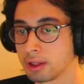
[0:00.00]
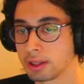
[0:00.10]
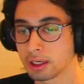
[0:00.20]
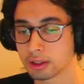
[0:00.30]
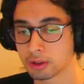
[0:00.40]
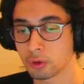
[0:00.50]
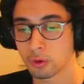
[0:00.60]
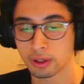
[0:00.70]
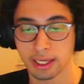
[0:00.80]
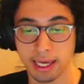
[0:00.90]
the core
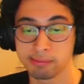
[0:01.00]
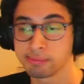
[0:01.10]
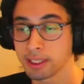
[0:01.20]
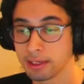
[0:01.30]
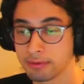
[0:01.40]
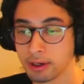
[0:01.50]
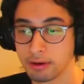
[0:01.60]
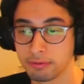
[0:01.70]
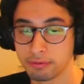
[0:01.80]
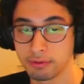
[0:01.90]
gameplay
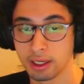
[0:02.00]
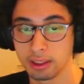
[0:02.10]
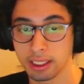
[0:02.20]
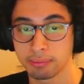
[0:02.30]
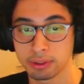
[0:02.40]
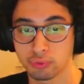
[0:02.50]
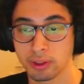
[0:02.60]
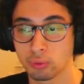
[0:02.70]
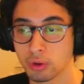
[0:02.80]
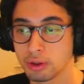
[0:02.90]
of A Link
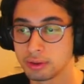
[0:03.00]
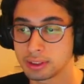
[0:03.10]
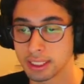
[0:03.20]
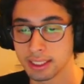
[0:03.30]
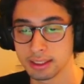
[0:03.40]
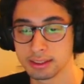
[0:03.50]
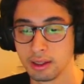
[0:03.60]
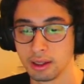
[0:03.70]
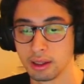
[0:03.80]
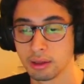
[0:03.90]
Between Worlds
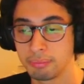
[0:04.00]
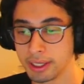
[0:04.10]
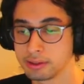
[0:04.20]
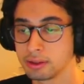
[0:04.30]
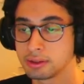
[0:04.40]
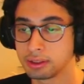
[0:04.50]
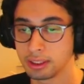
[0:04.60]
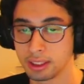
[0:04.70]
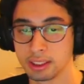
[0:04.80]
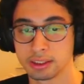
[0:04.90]
is the puzzles and the
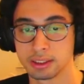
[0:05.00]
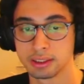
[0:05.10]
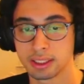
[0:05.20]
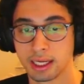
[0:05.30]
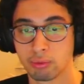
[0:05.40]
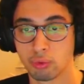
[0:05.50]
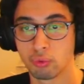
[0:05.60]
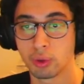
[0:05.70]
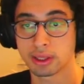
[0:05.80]
dungeons, and what they